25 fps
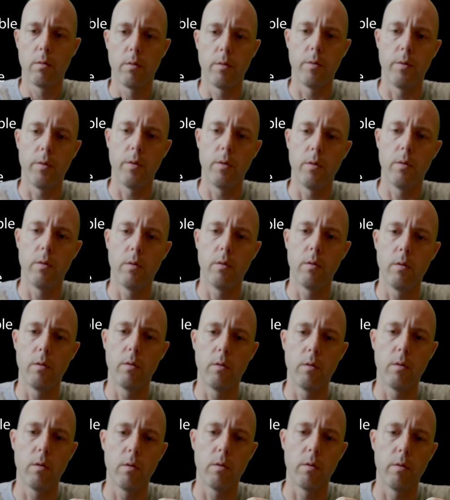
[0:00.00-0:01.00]

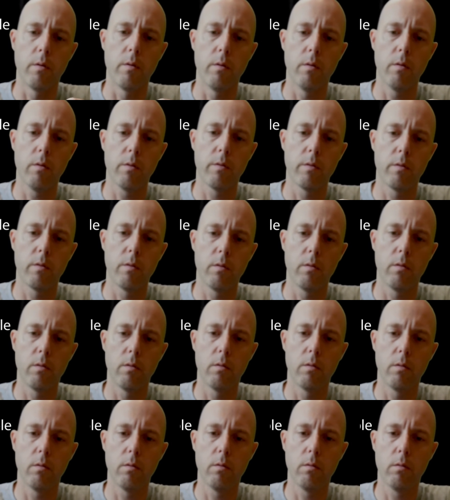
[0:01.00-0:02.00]
And this
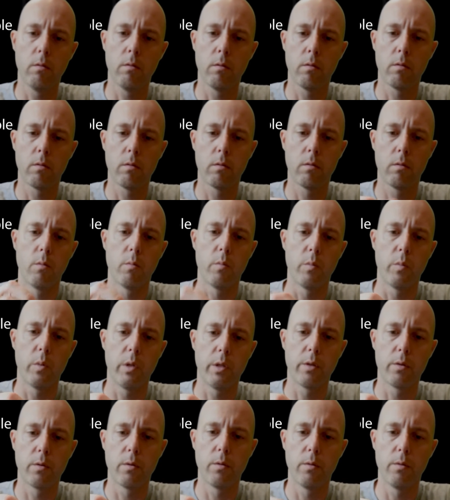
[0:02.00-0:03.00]
is
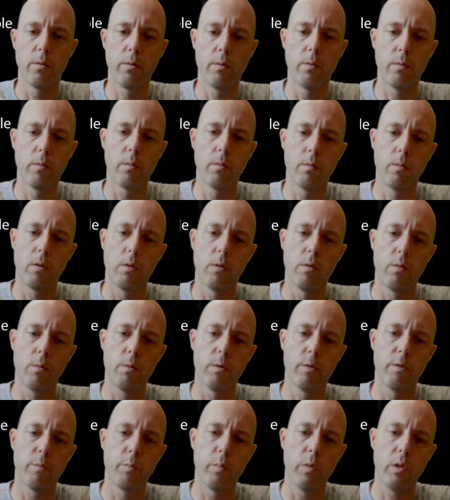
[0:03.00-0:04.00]
micro
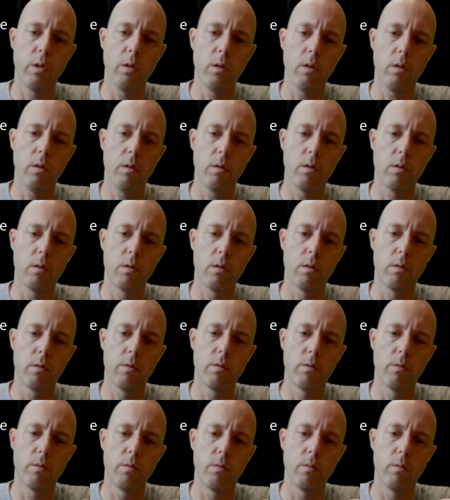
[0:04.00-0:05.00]
USB
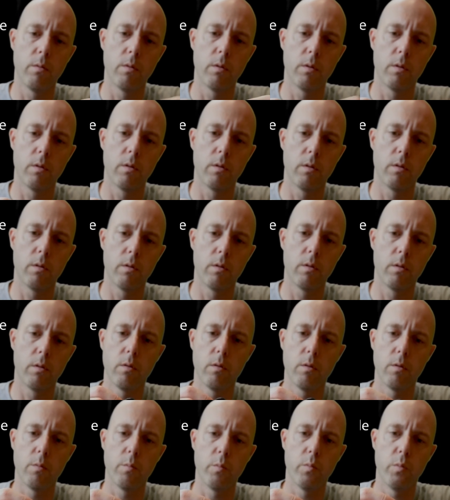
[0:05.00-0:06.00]
to
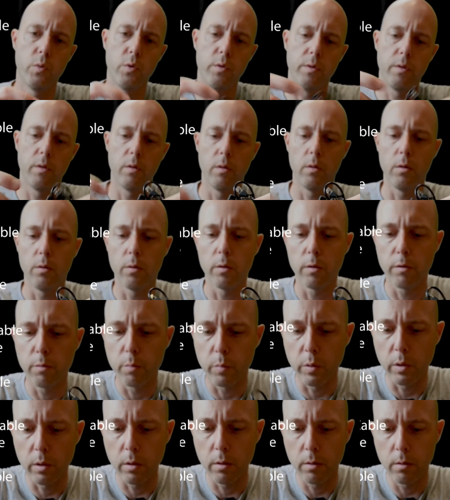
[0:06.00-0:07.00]
a multi
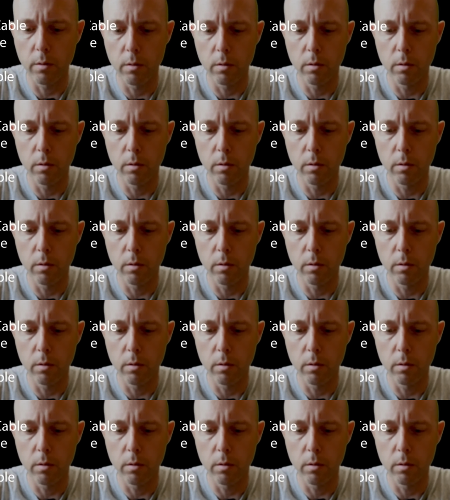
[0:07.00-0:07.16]
USB.